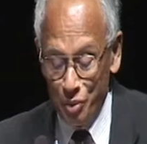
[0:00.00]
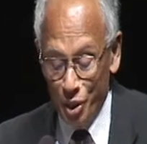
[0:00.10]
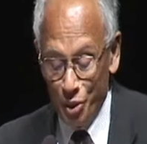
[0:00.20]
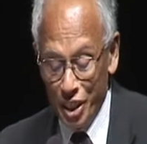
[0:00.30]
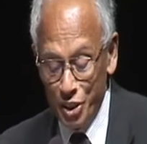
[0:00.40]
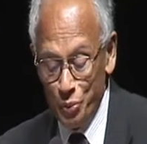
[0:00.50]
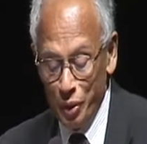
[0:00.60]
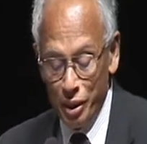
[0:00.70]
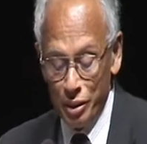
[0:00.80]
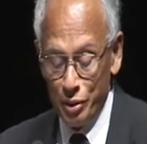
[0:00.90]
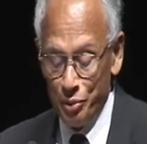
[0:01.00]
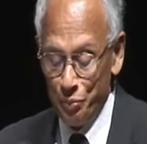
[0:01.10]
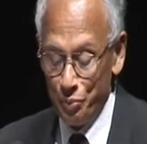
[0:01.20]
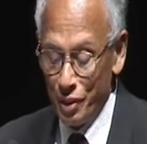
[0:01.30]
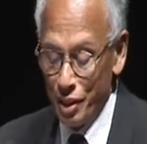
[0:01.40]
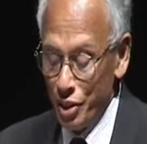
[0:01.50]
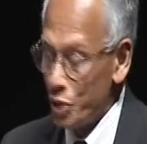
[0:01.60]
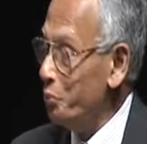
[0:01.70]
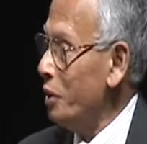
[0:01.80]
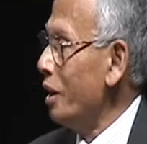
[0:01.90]
Our next speaker
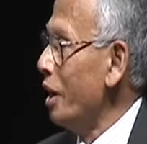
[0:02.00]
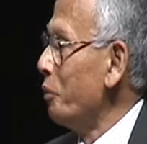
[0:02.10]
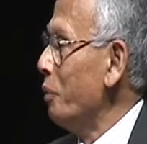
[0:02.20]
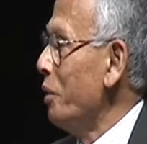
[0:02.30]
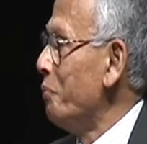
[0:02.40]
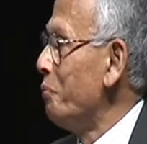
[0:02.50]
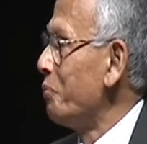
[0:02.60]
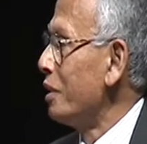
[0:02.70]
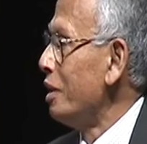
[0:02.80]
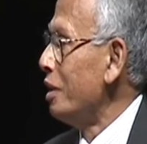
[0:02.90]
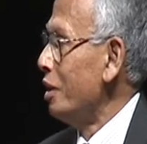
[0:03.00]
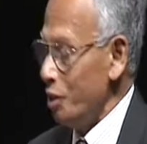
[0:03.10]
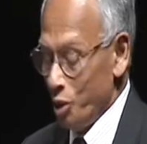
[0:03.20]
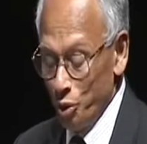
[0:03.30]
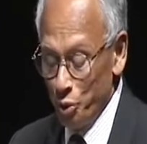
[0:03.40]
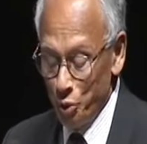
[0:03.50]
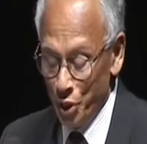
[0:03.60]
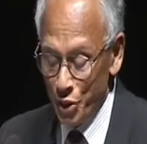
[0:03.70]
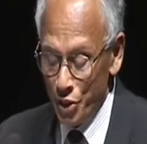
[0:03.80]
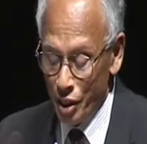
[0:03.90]
is Bill Egbe, who
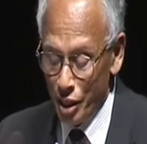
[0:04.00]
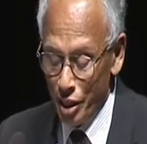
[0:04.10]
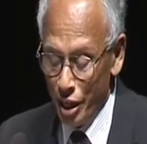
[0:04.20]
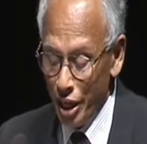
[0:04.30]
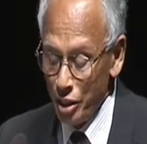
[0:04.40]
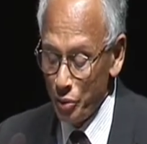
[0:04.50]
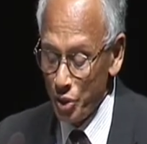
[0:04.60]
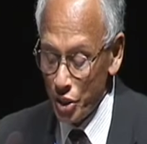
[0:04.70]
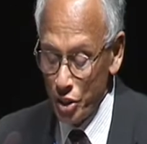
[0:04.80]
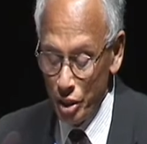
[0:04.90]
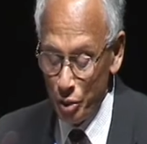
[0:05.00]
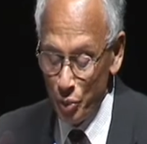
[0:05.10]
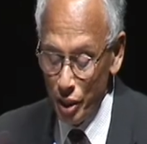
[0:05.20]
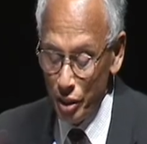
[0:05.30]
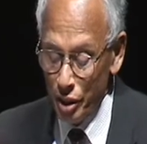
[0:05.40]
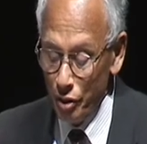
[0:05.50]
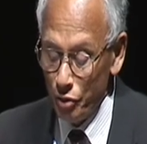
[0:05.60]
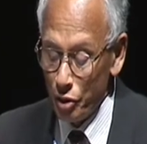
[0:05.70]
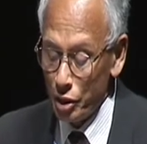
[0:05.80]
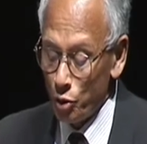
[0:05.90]
is the head of sustainability
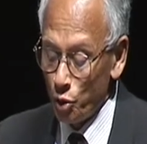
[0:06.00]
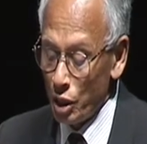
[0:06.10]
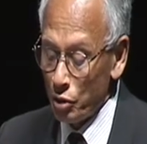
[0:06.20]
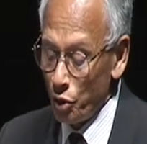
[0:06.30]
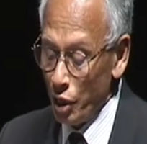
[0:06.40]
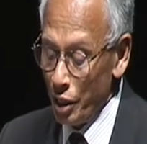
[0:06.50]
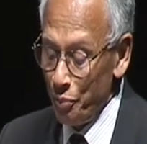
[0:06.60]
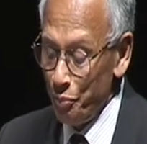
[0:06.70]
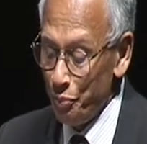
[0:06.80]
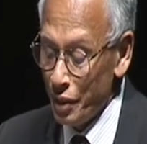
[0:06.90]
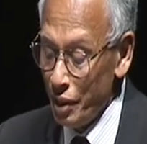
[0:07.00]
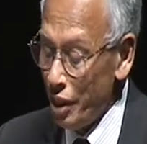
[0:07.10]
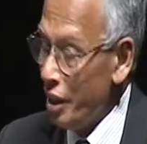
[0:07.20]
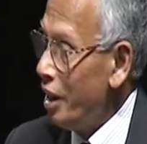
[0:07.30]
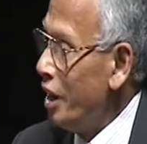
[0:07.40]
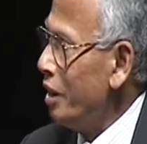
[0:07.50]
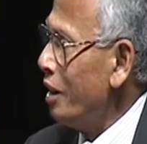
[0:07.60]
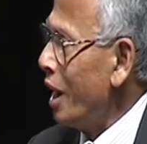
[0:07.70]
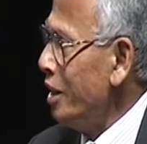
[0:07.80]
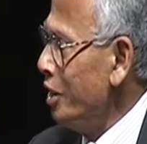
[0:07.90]
for the Coca-Cola in
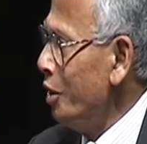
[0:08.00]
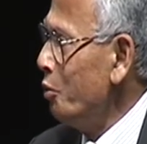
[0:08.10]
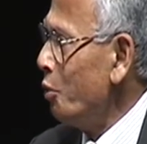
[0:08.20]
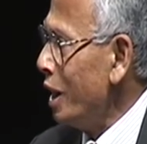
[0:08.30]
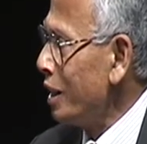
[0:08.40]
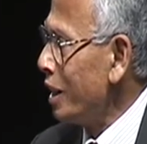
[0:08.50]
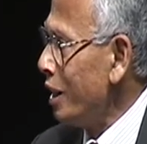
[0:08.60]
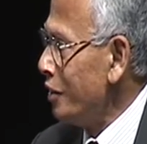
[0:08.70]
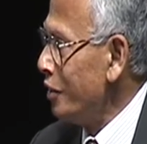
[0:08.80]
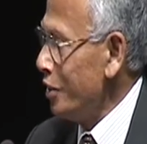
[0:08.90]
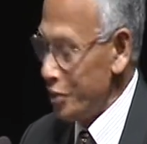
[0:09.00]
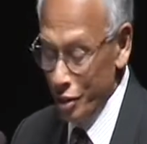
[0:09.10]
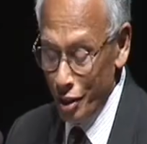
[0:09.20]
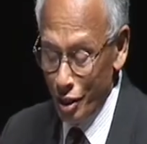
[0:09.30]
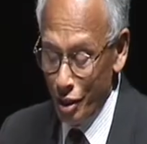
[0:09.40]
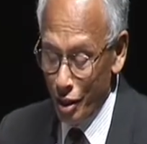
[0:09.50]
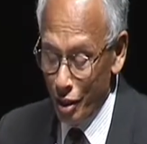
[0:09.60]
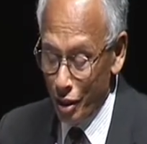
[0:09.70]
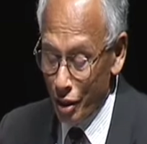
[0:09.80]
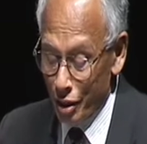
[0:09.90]
91 countries
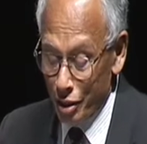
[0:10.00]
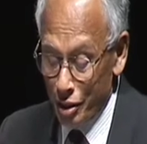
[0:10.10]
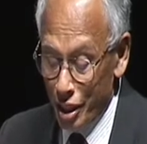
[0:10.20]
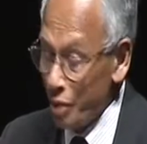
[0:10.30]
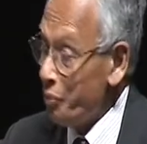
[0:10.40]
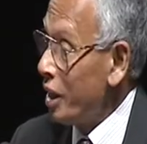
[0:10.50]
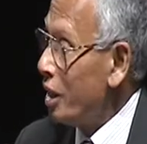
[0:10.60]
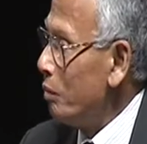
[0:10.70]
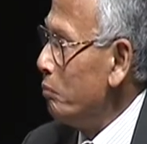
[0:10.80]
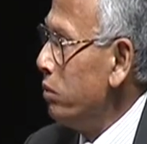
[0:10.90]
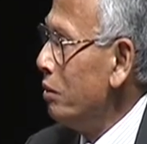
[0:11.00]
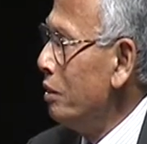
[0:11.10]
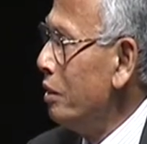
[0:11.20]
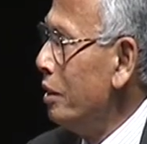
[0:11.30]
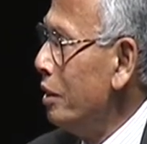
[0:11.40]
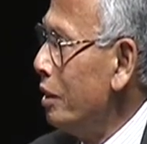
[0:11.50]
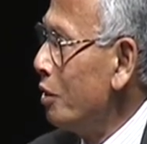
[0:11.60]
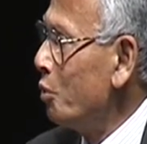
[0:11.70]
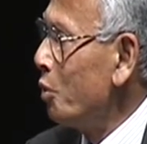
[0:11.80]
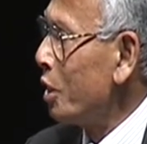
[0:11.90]
that make up
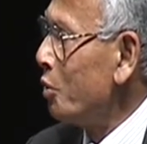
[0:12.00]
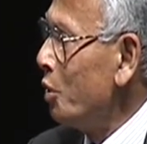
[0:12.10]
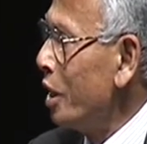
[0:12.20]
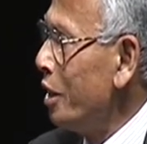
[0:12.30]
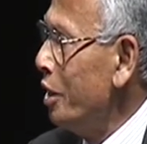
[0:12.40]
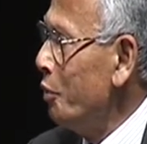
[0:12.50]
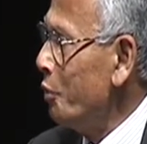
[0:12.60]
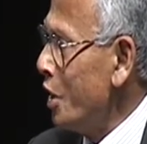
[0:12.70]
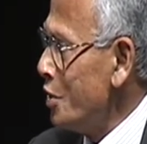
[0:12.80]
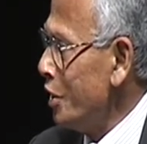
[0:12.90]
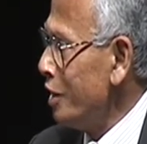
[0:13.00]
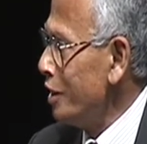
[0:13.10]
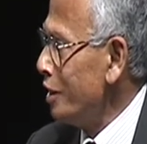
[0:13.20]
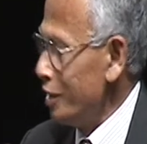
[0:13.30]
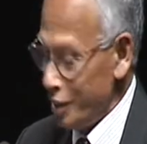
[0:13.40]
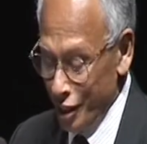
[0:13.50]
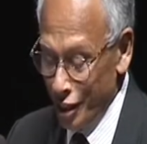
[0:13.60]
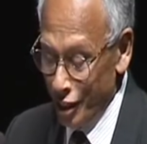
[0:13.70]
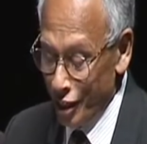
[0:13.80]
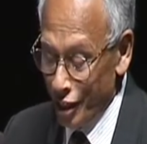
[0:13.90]
Coca-Cola Eurasia
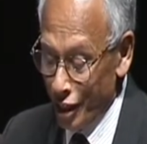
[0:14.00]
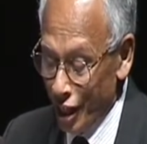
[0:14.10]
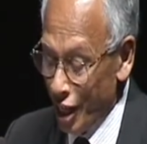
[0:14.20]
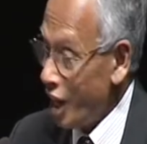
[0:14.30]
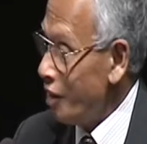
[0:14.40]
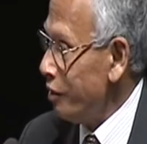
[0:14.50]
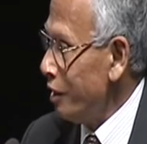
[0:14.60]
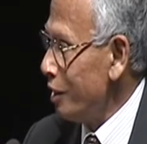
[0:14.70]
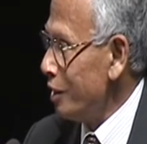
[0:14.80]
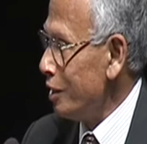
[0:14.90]
and Africa.